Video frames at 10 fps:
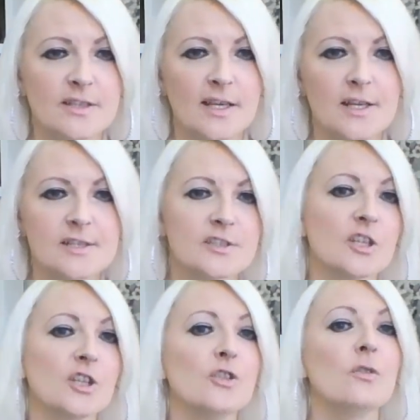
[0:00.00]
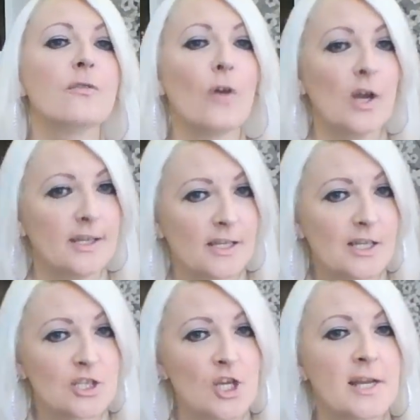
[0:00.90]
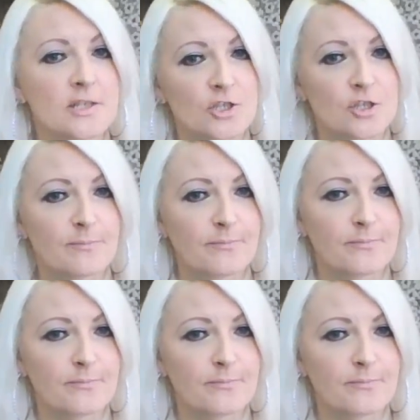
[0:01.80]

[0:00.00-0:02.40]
things, you'll find that you change